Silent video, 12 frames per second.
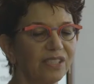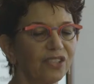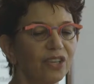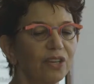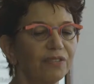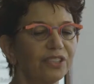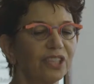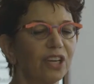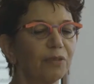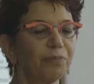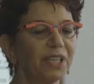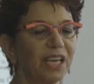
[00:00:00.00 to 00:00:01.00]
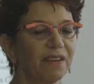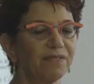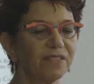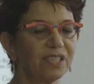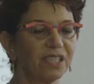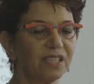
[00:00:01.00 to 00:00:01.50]
discovery of
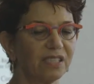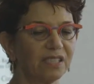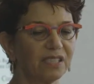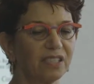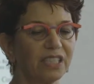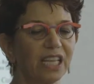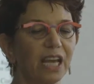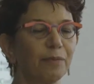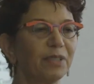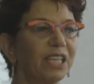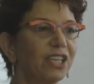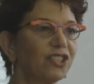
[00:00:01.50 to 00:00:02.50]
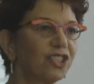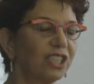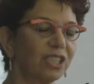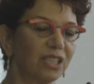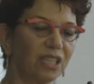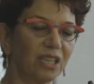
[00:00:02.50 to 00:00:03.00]
PFC's
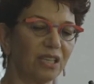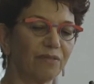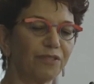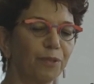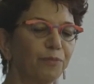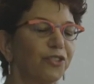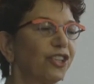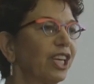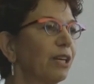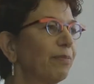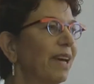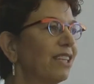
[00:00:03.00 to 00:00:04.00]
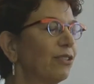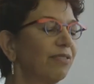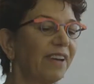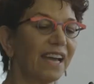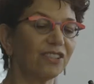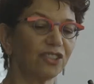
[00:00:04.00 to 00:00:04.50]
contamination from 3M
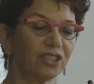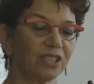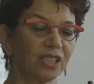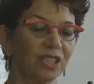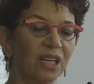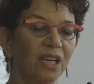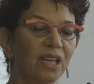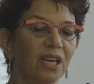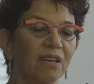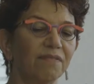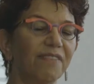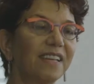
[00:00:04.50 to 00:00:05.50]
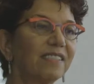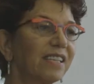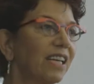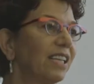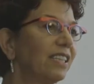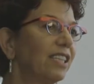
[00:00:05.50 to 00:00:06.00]
manufacturing
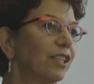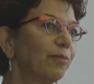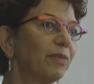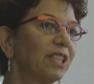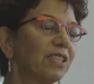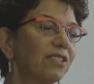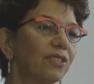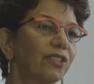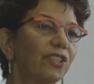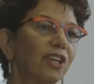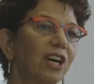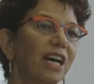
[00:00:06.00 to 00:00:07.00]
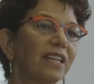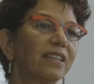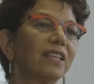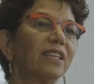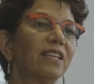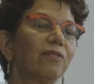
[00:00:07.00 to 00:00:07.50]
facility in Minnesota,
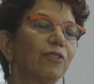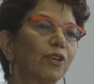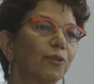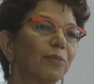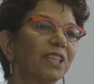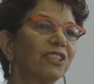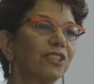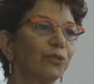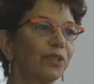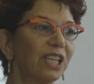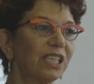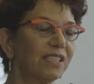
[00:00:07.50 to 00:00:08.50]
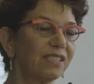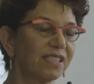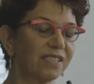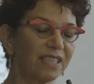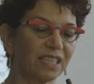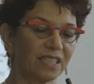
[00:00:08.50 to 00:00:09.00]
and then environmental
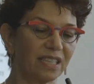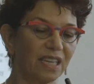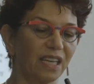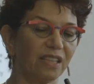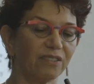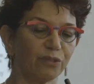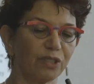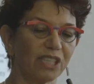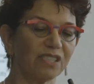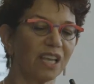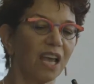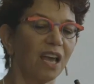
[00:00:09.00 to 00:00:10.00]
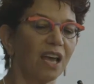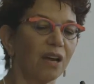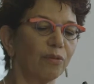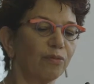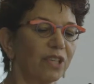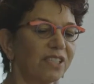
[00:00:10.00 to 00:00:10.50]
releases and health risks,
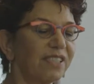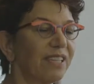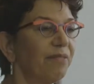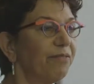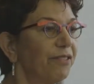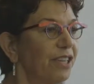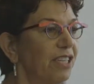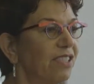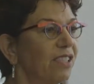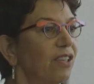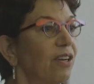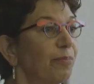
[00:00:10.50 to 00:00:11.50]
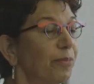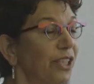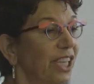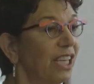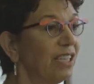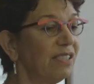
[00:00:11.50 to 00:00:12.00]
was the first
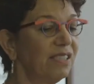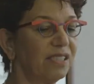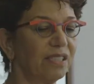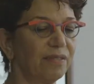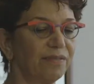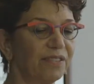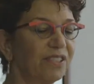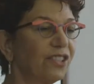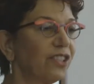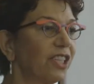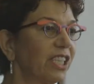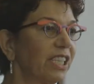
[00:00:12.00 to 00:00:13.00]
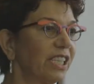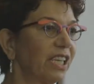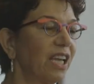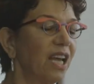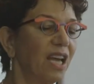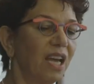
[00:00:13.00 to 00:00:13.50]
comprehensive
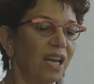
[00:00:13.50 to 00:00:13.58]
study